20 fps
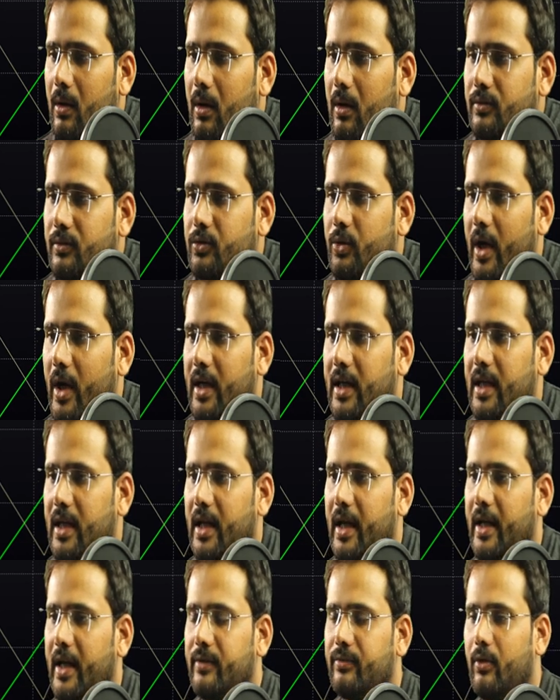of
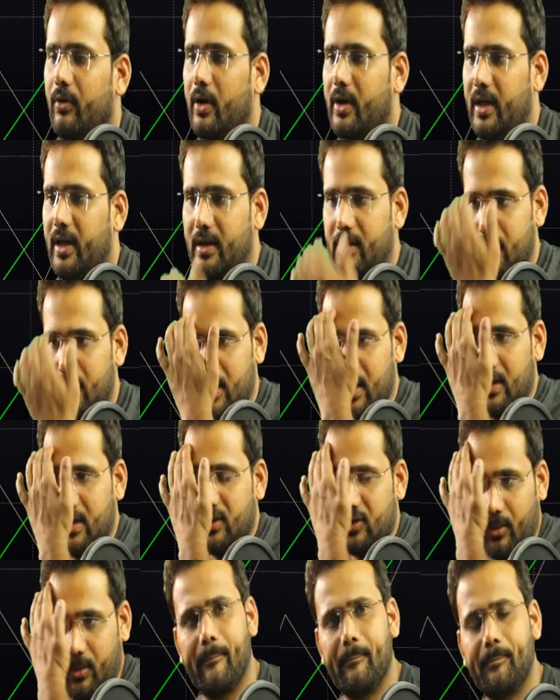2814.
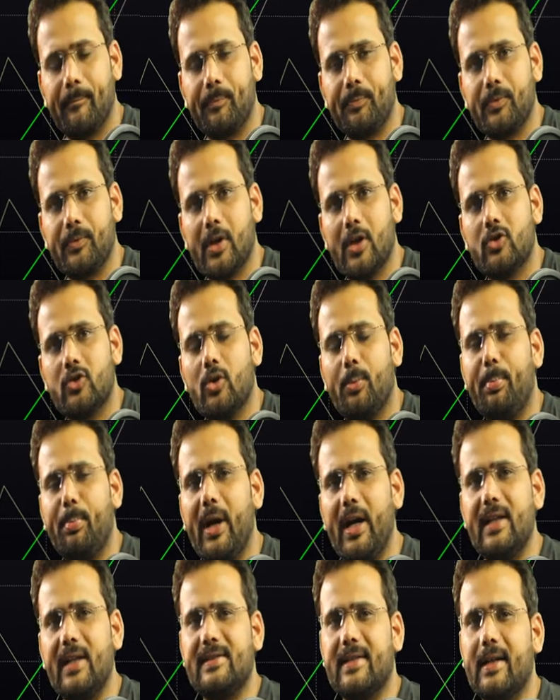So
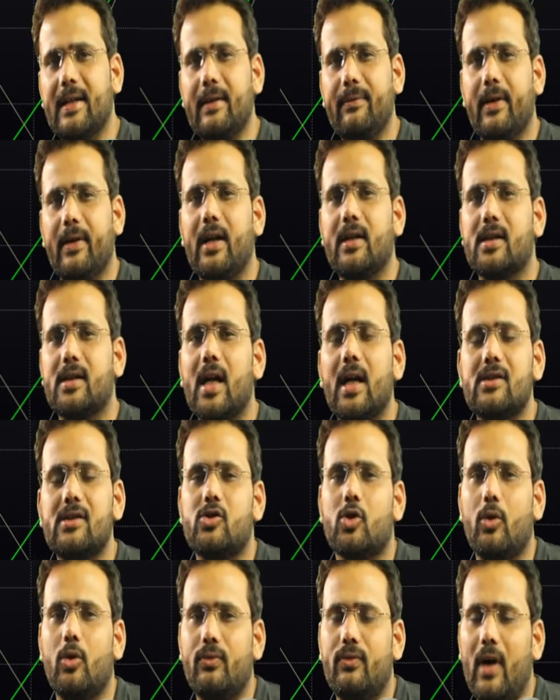pretty significant run
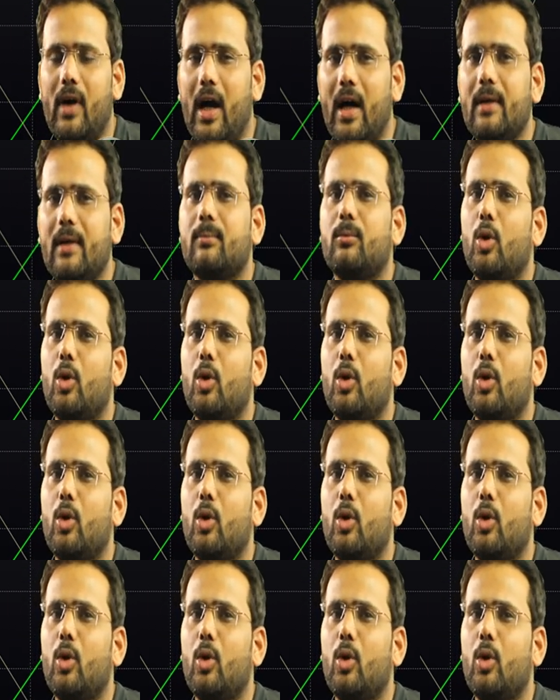so far,